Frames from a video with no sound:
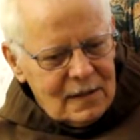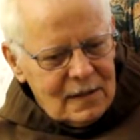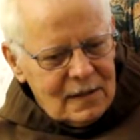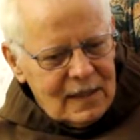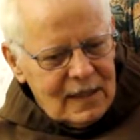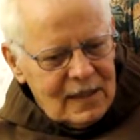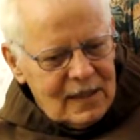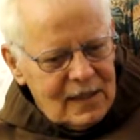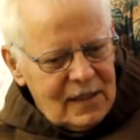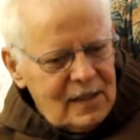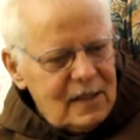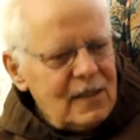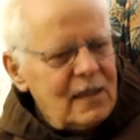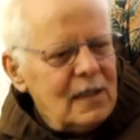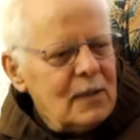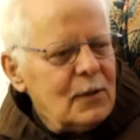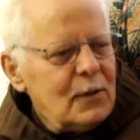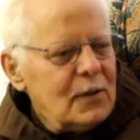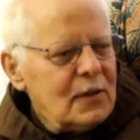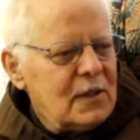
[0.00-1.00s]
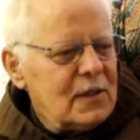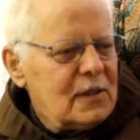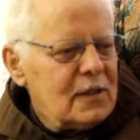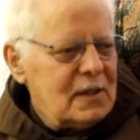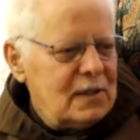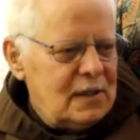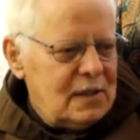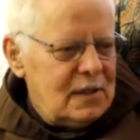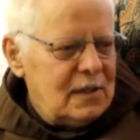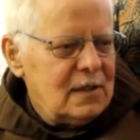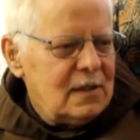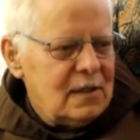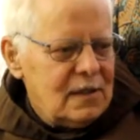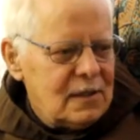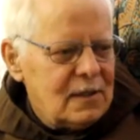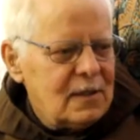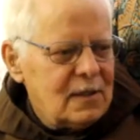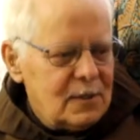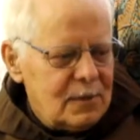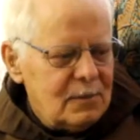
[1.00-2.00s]
that year I was uh,
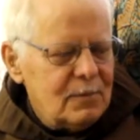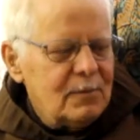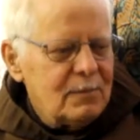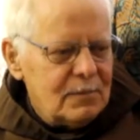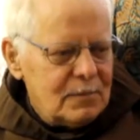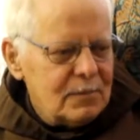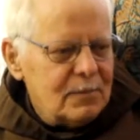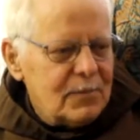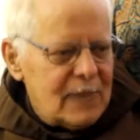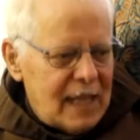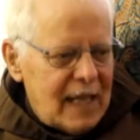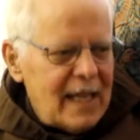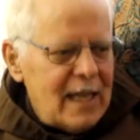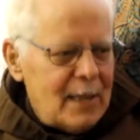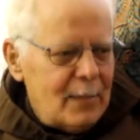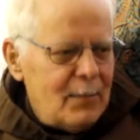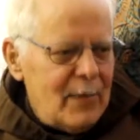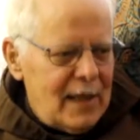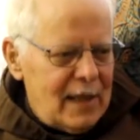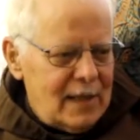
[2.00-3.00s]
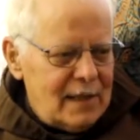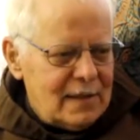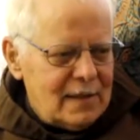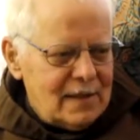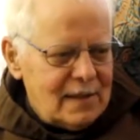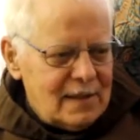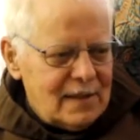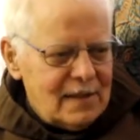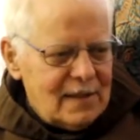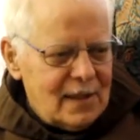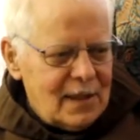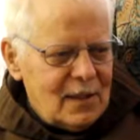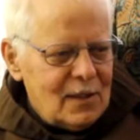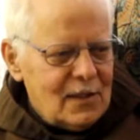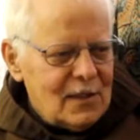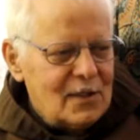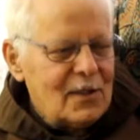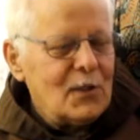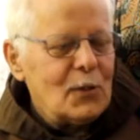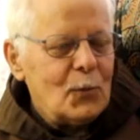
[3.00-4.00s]
just praying about it, you know, I
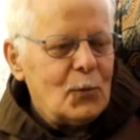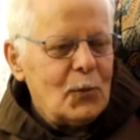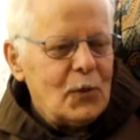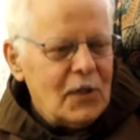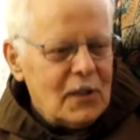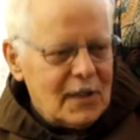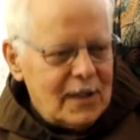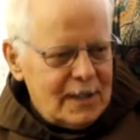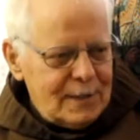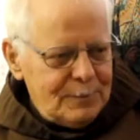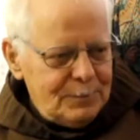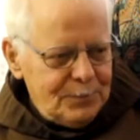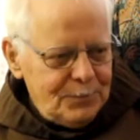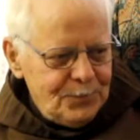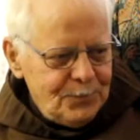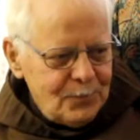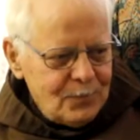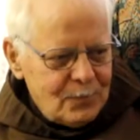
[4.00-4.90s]
was still working.